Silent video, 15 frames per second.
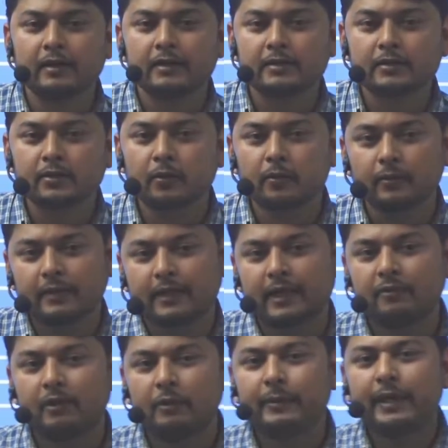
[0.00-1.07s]
So
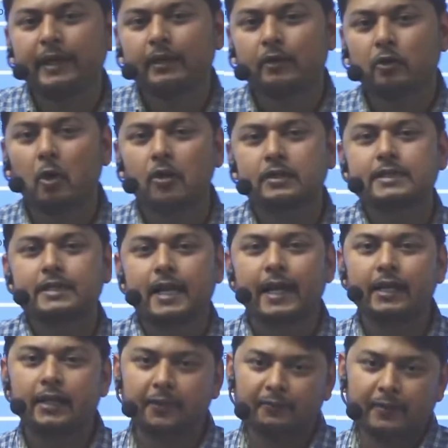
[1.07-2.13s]
there will be cause
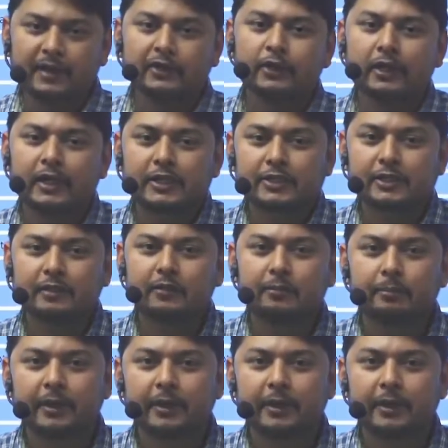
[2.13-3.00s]
and effect relation